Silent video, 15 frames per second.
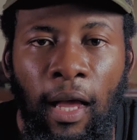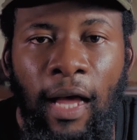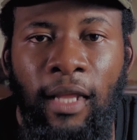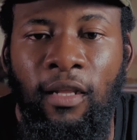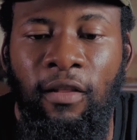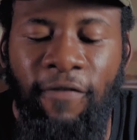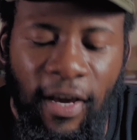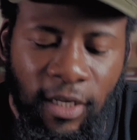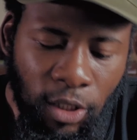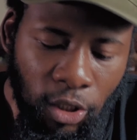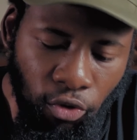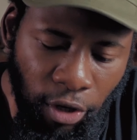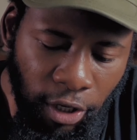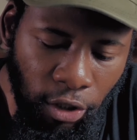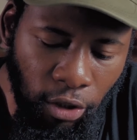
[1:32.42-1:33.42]
and the device is
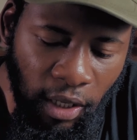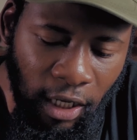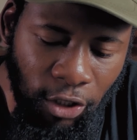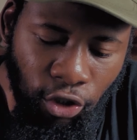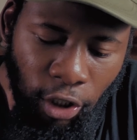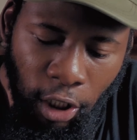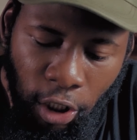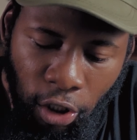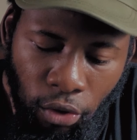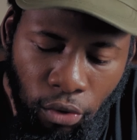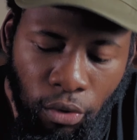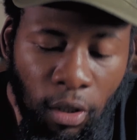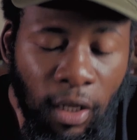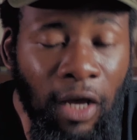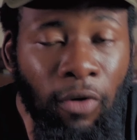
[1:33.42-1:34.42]
running on Android
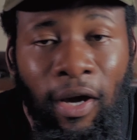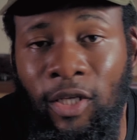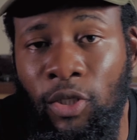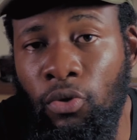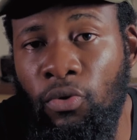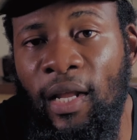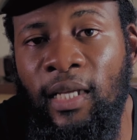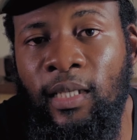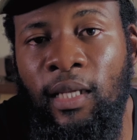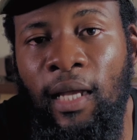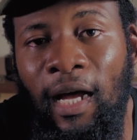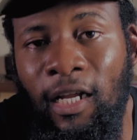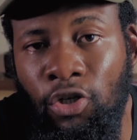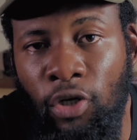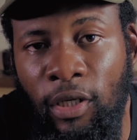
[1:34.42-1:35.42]
Q, otherwise known as the
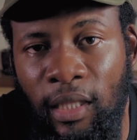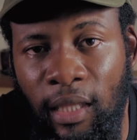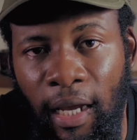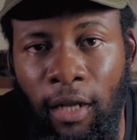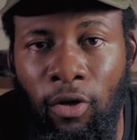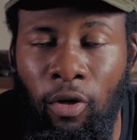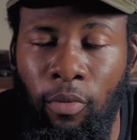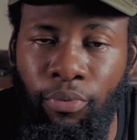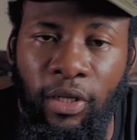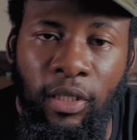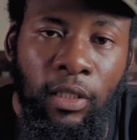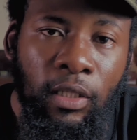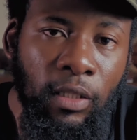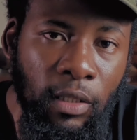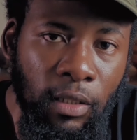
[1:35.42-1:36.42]
Android 10
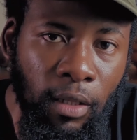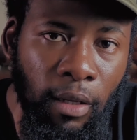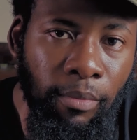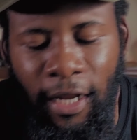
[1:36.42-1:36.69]
operating system.